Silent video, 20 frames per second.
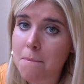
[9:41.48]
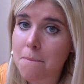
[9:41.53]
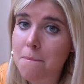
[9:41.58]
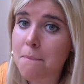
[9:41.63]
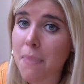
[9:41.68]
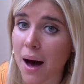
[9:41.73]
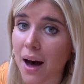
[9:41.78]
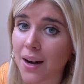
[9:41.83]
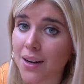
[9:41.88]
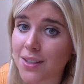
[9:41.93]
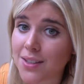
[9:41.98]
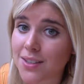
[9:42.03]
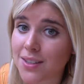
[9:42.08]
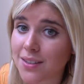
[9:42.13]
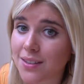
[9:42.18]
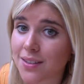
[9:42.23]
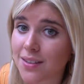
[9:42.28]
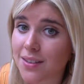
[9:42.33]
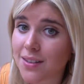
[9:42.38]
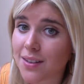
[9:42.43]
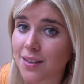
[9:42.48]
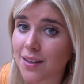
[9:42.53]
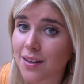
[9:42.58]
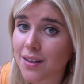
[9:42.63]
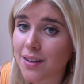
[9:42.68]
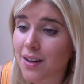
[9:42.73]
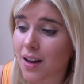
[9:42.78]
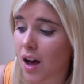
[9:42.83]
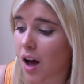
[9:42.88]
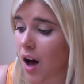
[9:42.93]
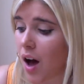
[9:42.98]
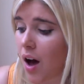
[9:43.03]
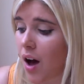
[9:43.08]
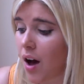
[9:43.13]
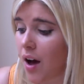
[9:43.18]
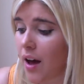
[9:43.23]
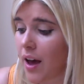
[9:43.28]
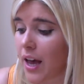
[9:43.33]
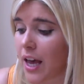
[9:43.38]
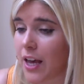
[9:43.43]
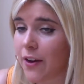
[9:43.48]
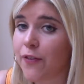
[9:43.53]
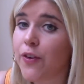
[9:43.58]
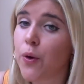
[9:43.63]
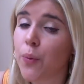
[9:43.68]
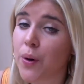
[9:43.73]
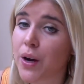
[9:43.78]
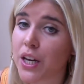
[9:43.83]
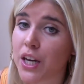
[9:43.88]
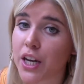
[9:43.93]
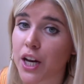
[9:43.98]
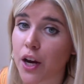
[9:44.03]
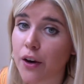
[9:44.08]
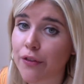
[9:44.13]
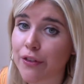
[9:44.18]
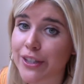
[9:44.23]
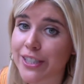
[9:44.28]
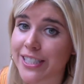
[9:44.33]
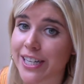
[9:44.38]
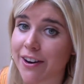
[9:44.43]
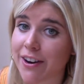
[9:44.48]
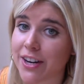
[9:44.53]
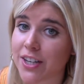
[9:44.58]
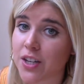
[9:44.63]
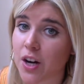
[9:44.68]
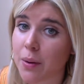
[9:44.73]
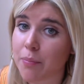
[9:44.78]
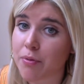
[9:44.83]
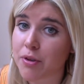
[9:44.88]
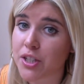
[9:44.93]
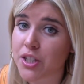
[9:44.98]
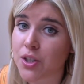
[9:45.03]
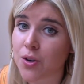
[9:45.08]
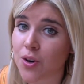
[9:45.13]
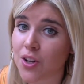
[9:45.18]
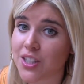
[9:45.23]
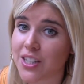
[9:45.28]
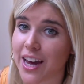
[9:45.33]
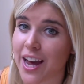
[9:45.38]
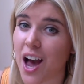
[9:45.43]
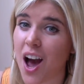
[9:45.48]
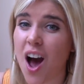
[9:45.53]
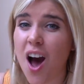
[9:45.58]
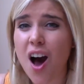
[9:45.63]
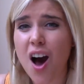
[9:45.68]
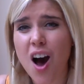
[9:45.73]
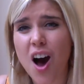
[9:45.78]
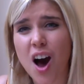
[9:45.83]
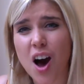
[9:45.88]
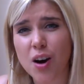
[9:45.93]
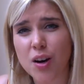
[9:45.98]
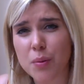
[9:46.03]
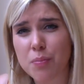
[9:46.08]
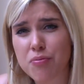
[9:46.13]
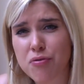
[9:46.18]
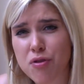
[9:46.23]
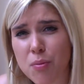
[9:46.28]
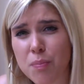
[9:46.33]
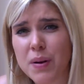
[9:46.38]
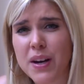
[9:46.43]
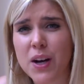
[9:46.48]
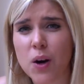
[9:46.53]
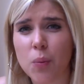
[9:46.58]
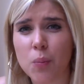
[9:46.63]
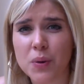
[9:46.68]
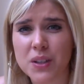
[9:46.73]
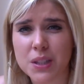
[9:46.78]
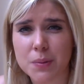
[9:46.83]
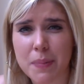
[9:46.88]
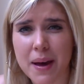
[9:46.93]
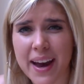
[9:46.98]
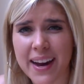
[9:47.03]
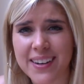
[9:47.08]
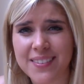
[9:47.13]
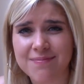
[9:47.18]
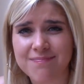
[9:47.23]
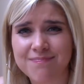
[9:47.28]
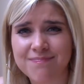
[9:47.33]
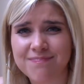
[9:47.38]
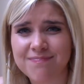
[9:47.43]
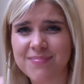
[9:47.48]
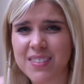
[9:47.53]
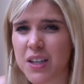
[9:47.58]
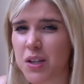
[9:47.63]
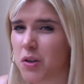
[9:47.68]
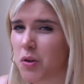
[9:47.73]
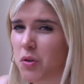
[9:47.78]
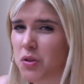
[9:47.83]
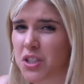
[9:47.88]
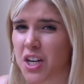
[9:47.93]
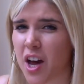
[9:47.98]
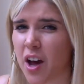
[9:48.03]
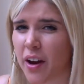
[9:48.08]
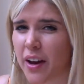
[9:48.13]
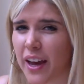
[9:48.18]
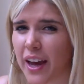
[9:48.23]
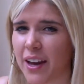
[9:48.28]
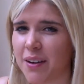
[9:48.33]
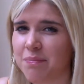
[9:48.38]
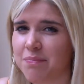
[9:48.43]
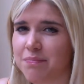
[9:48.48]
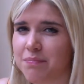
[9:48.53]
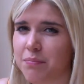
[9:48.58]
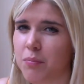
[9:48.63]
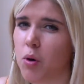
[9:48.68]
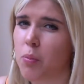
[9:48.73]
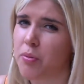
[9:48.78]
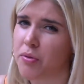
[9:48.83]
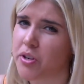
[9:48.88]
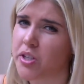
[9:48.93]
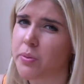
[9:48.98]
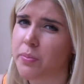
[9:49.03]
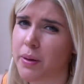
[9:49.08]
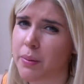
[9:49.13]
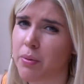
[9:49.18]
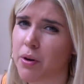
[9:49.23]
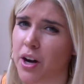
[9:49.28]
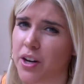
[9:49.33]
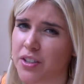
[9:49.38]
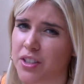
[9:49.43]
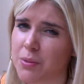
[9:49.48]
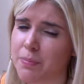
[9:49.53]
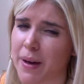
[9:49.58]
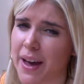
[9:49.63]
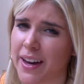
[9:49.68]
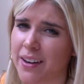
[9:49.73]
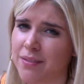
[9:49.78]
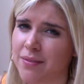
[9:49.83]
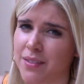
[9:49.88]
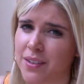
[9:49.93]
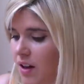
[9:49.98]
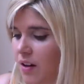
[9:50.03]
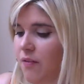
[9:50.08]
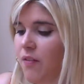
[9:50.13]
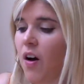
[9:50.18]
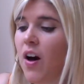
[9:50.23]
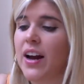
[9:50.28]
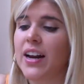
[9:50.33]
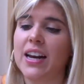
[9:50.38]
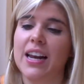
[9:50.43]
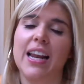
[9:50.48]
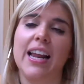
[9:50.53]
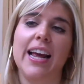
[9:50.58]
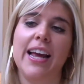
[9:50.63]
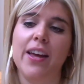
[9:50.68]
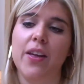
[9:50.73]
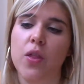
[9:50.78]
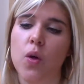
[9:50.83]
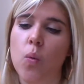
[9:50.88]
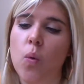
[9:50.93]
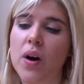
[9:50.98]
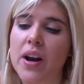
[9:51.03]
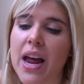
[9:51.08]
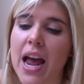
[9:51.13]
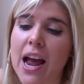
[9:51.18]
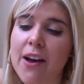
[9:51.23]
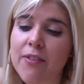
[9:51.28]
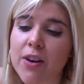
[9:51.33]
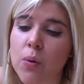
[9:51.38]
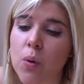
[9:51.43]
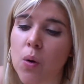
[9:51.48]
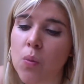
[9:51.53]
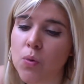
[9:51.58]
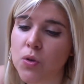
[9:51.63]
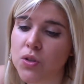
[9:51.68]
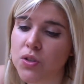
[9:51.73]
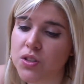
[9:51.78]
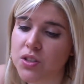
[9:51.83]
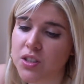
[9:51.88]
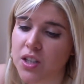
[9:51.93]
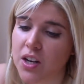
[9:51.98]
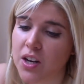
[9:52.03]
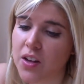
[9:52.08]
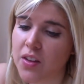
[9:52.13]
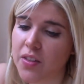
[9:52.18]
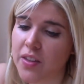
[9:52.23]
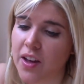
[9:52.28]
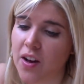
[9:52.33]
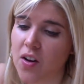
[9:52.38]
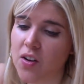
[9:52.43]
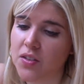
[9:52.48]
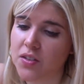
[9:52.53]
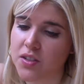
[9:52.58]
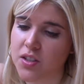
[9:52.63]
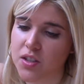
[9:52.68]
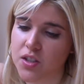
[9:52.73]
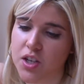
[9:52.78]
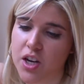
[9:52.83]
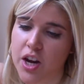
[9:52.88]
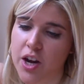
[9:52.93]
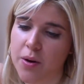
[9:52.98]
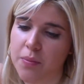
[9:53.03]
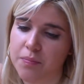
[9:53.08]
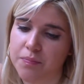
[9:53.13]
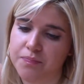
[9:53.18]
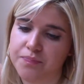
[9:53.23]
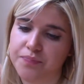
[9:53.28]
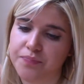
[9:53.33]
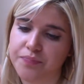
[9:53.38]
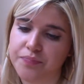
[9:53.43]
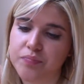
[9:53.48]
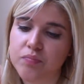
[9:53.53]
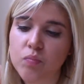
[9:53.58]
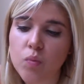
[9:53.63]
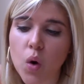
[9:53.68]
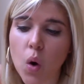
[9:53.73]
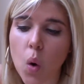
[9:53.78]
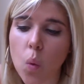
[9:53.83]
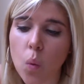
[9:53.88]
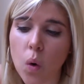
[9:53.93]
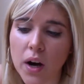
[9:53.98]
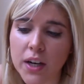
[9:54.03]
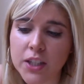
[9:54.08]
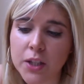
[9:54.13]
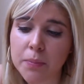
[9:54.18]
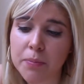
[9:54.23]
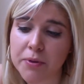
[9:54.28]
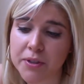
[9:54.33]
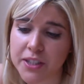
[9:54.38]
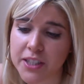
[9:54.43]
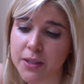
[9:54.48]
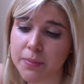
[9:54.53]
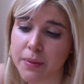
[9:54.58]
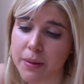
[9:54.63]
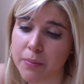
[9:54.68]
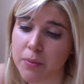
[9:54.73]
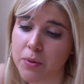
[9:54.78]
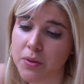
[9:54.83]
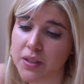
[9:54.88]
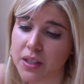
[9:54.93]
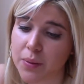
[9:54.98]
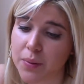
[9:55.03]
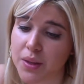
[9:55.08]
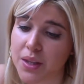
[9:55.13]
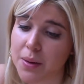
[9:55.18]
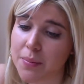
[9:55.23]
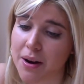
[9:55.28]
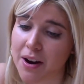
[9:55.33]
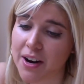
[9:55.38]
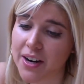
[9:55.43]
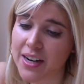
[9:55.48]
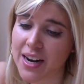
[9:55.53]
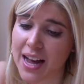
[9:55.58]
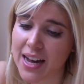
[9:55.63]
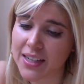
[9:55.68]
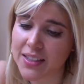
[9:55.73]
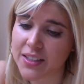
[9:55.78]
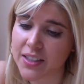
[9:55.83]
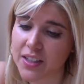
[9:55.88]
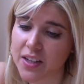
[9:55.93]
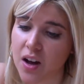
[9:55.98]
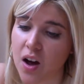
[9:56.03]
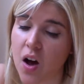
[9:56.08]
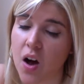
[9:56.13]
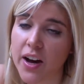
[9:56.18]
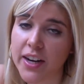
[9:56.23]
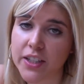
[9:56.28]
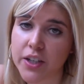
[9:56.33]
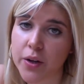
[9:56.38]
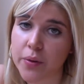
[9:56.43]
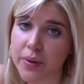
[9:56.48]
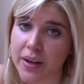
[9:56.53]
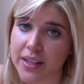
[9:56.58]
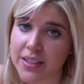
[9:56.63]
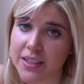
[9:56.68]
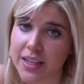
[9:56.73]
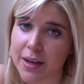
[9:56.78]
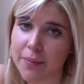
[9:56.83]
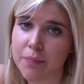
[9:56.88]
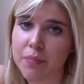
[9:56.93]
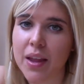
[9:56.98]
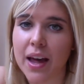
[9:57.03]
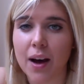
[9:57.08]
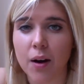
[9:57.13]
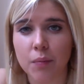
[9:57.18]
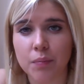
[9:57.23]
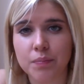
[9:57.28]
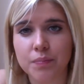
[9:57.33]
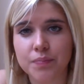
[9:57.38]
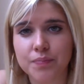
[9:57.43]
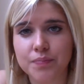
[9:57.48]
But if you were going to go for a stereotype British holiday, I'd have probably gone with Spain, not Turkey. More British people go to Spain. Finally, the one everyone wants the answer to. Why do British people sing with an American accent? I don't get it. Now,